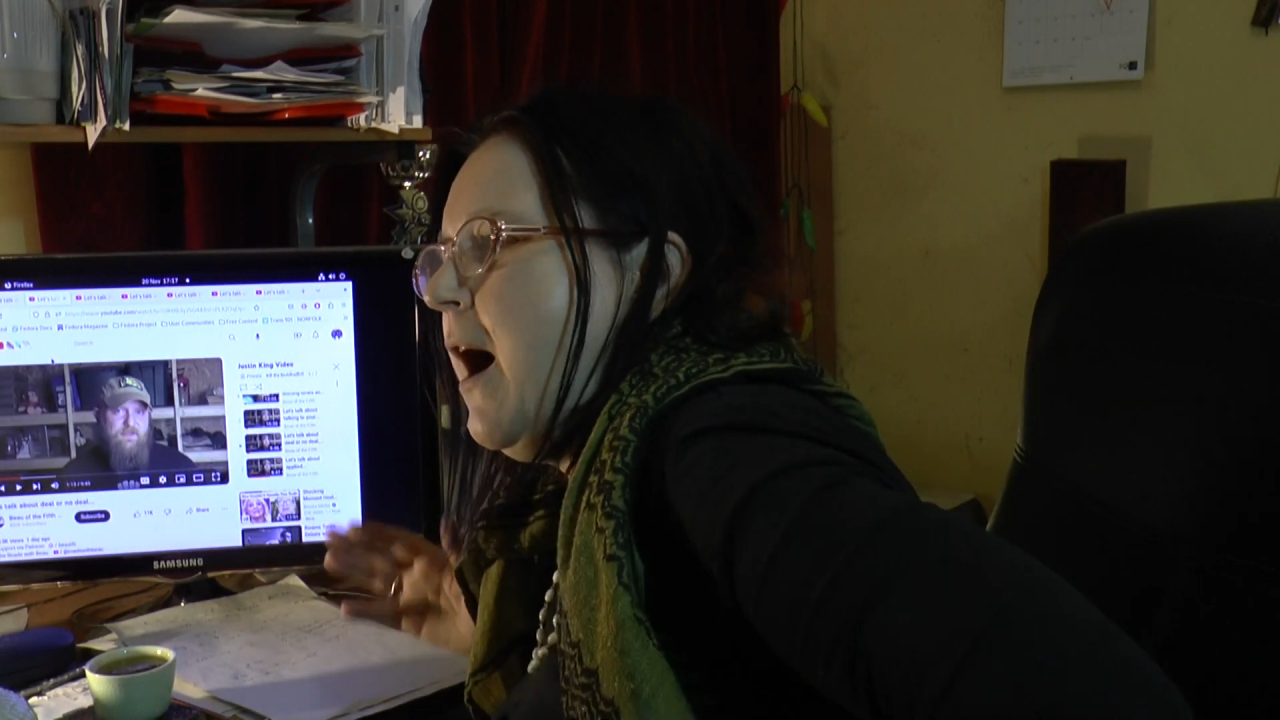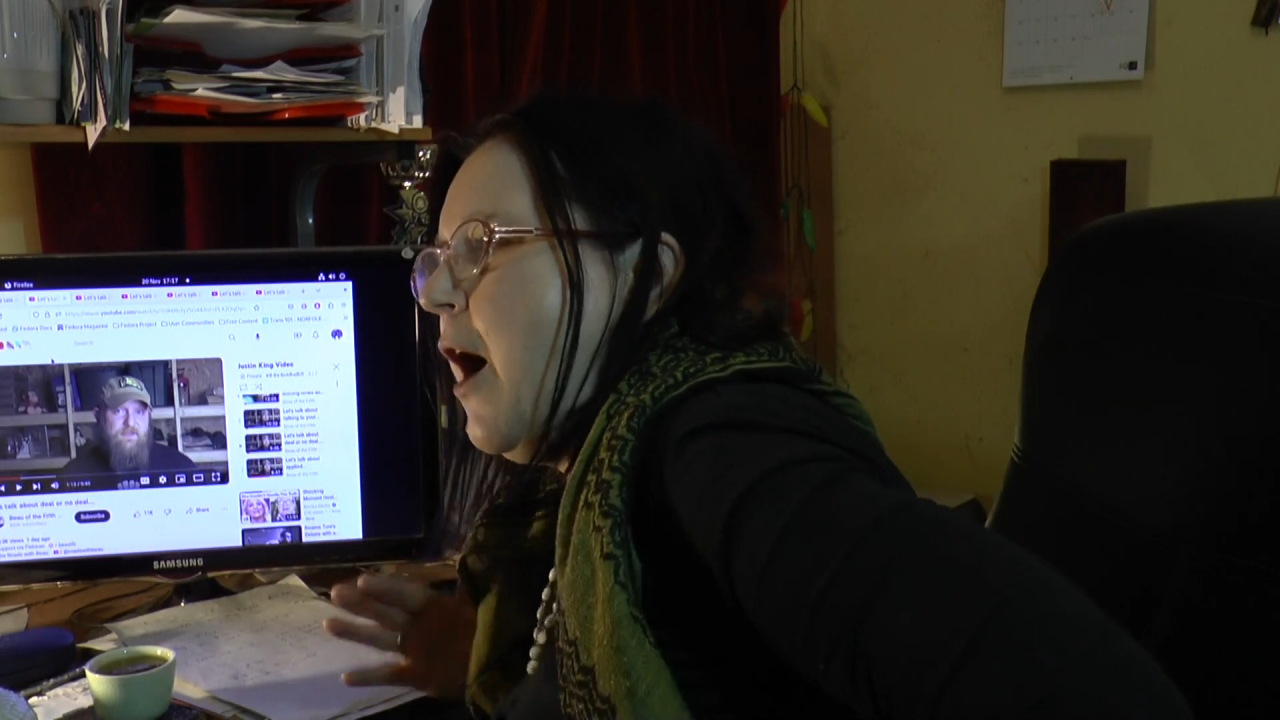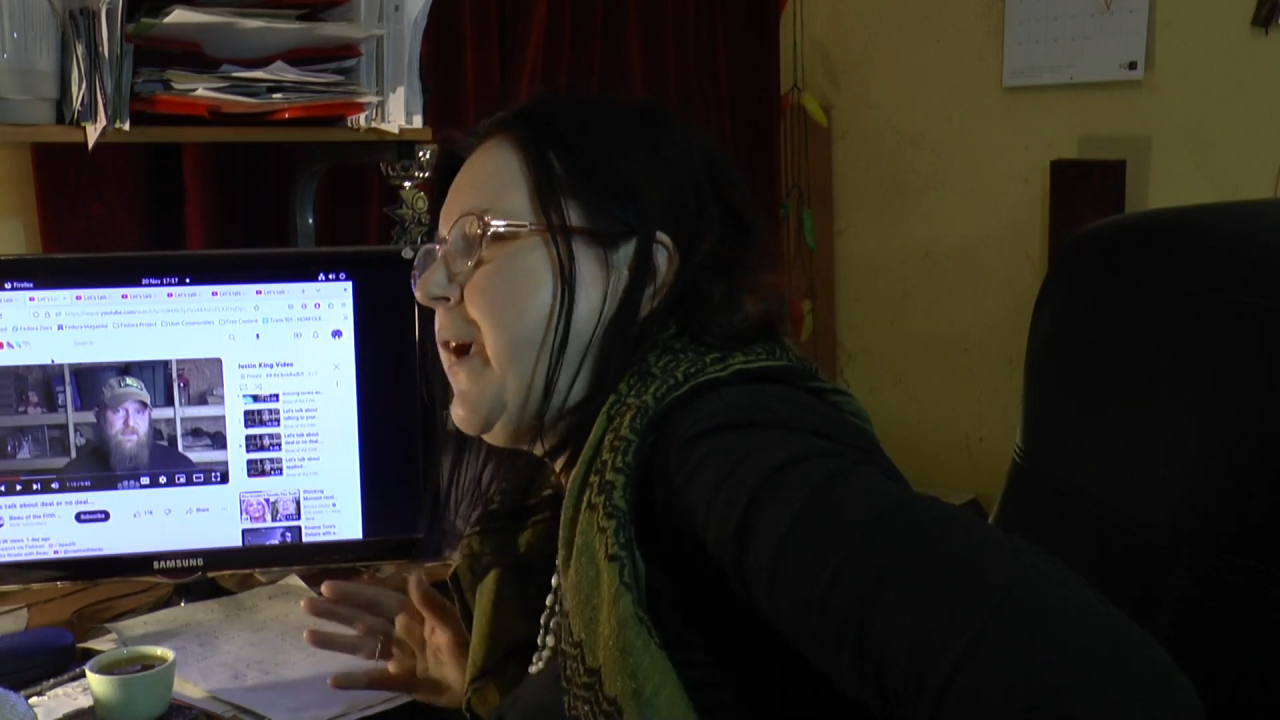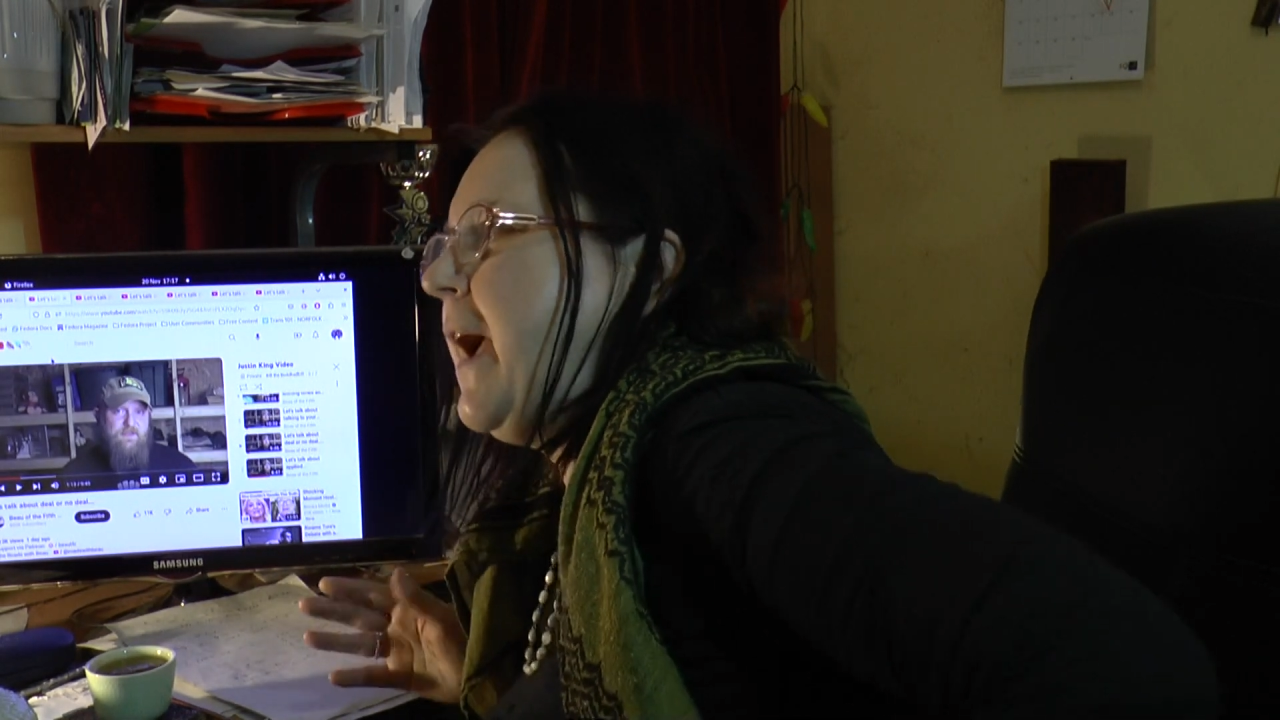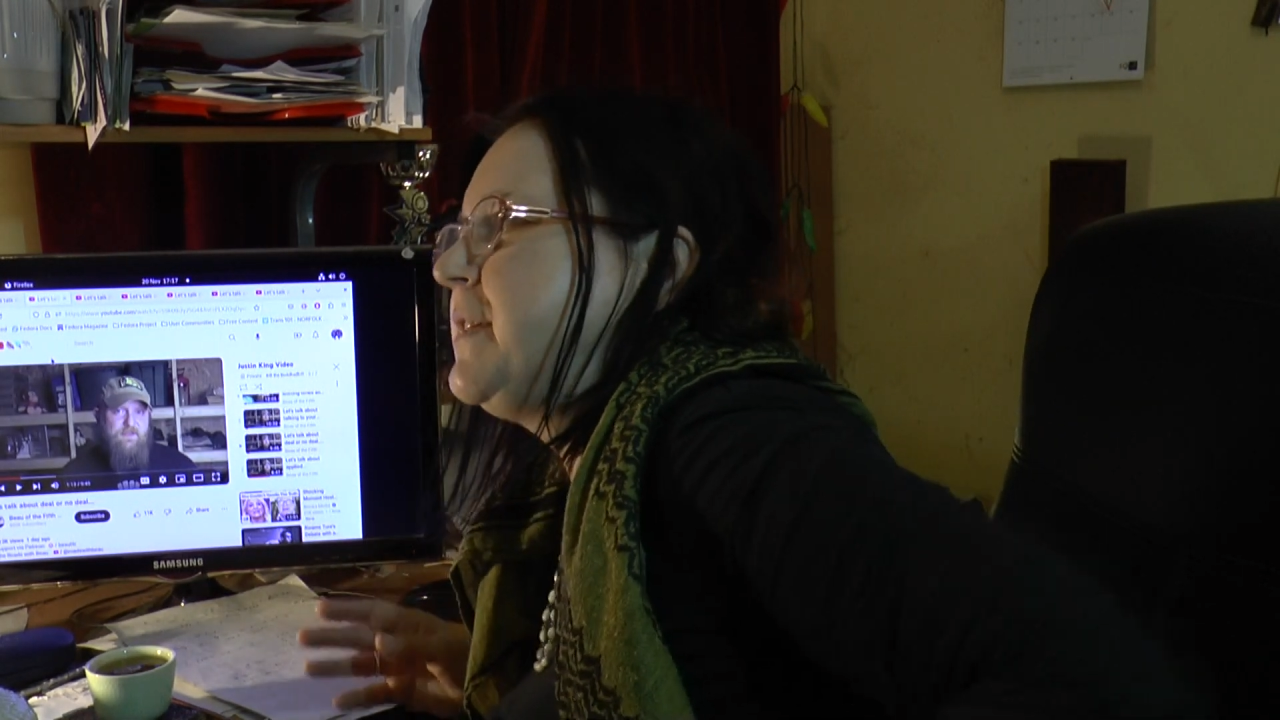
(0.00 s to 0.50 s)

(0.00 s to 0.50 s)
okay,